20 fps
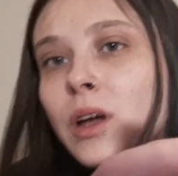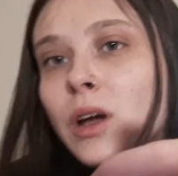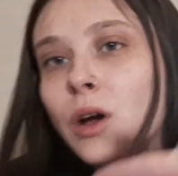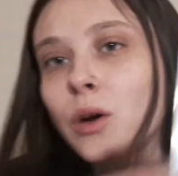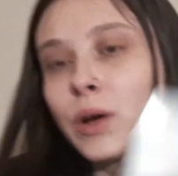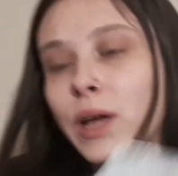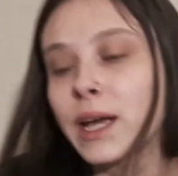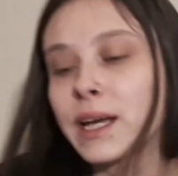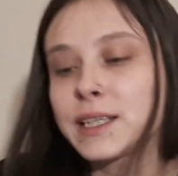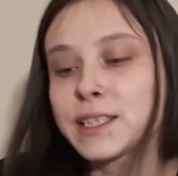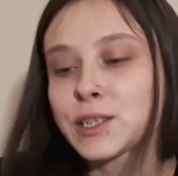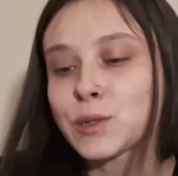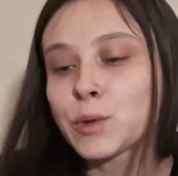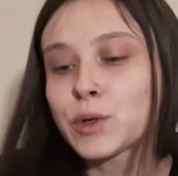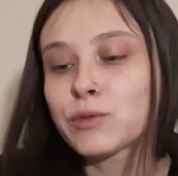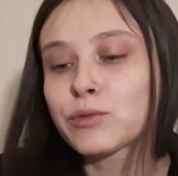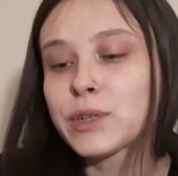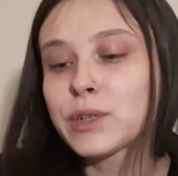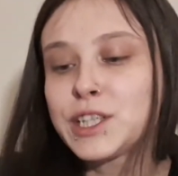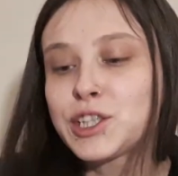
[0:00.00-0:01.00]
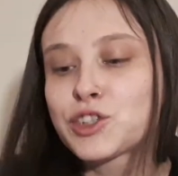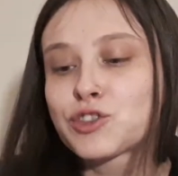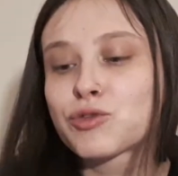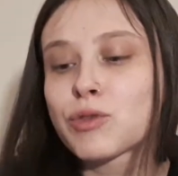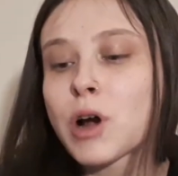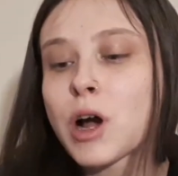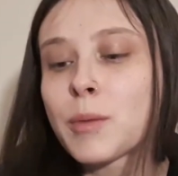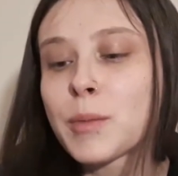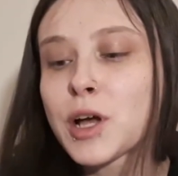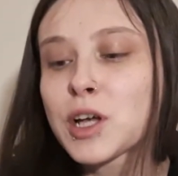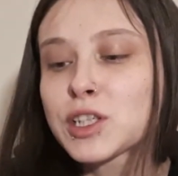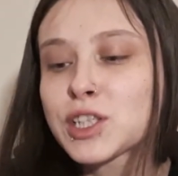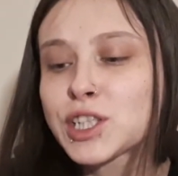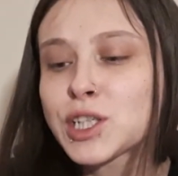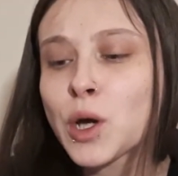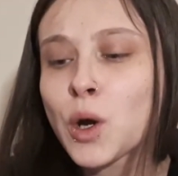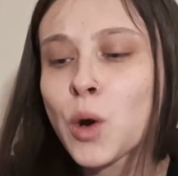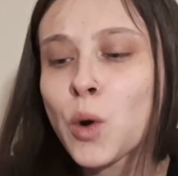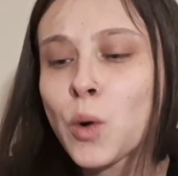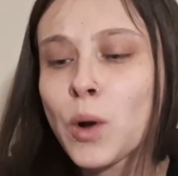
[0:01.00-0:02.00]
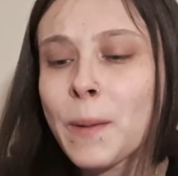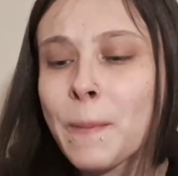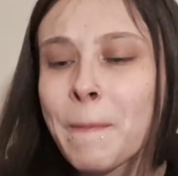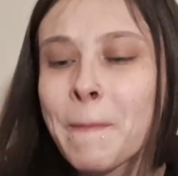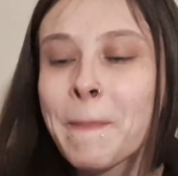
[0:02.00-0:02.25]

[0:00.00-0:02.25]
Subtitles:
Okay, so it reads drama, so